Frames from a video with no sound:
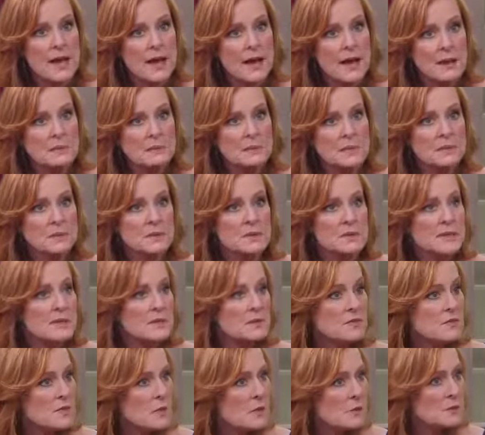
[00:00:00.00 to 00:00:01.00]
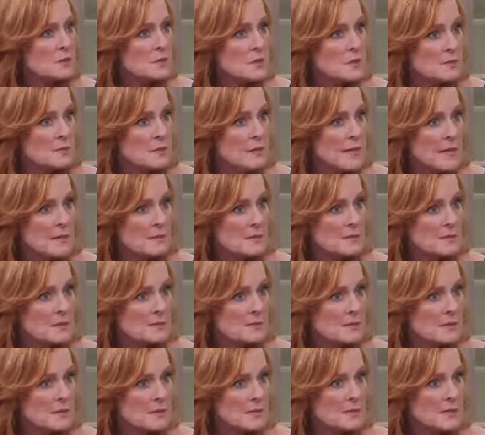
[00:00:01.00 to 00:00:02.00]
it really informed who I became as a
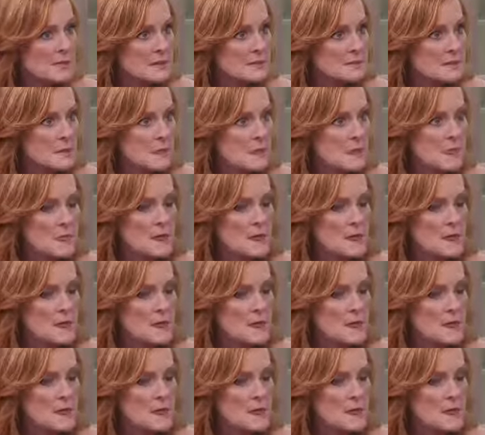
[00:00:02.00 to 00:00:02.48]
person,